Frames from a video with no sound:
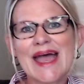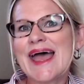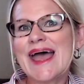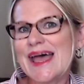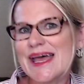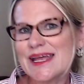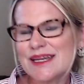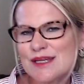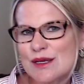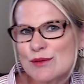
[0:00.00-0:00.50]

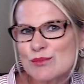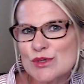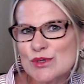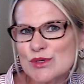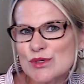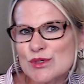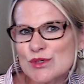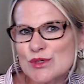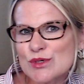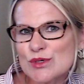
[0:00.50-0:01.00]
And number
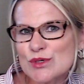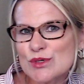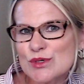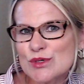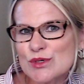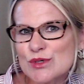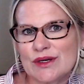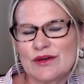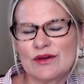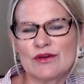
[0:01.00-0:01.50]
2
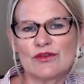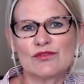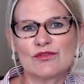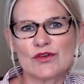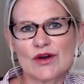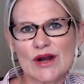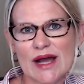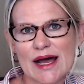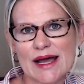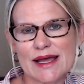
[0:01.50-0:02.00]
for
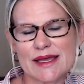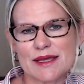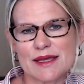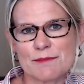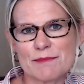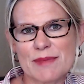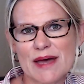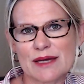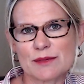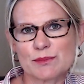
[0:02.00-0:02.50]
a high
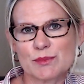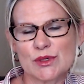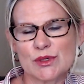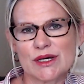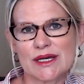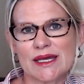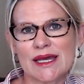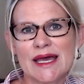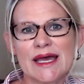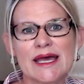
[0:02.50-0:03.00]
impact book
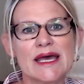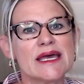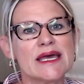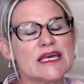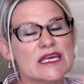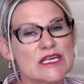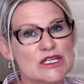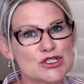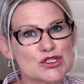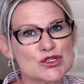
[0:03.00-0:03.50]

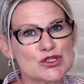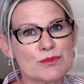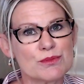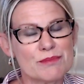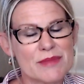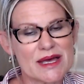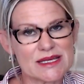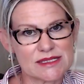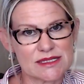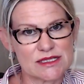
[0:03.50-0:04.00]
is your
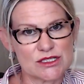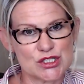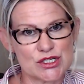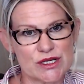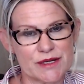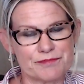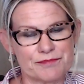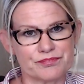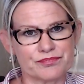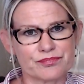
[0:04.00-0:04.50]
messaging.
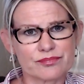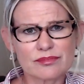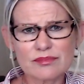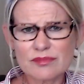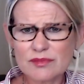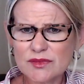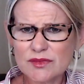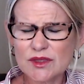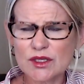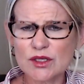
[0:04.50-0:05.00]

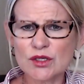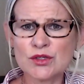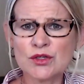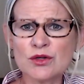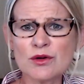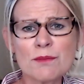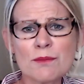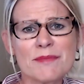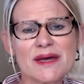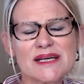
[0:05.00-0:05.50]
Your
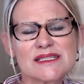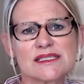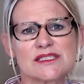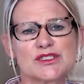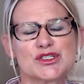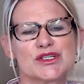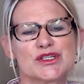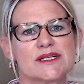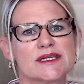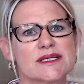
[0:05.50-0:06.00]

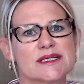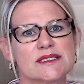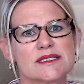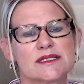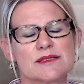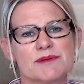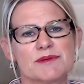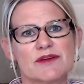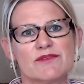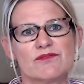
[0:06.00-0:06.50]
messaging needs to
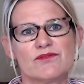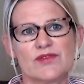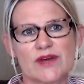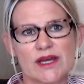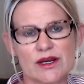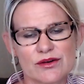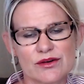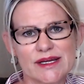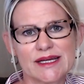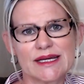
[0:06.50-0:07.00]
be
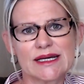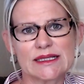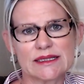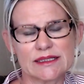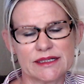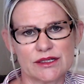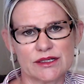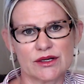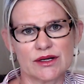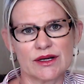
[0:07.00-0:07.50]
very
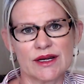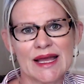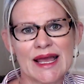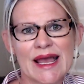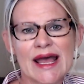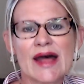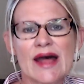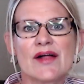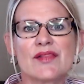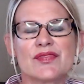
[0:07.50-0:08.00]
clear.
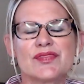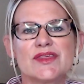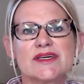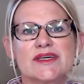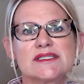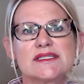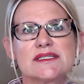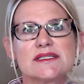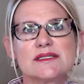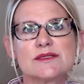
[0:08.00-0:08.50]
This
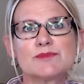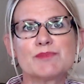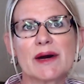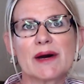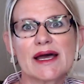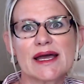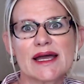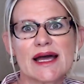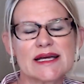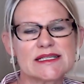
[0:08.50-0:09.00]
is
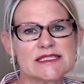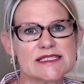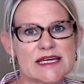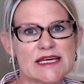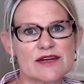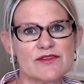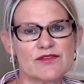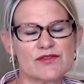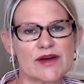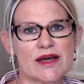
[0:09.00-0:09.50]
by
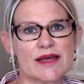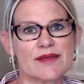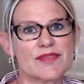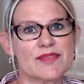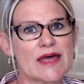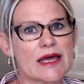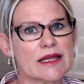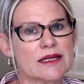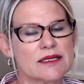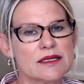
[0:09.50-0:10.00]
identifying
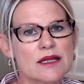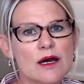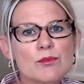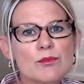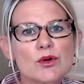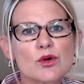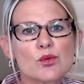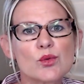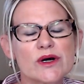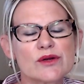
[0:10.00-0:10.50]
that
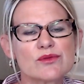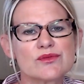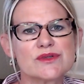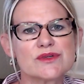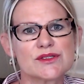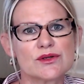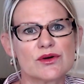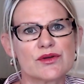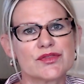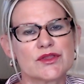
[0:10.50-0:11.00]
number 1
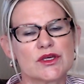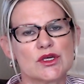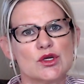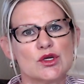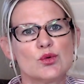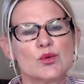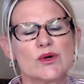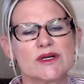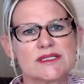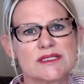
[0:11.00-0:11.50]
result that you
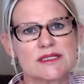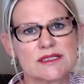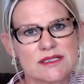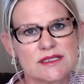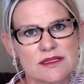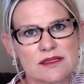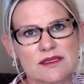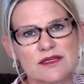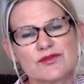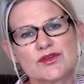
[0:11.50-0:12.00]
want to
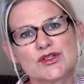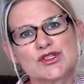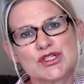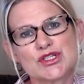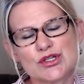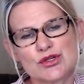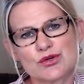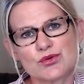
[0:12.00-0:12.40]
deliver to your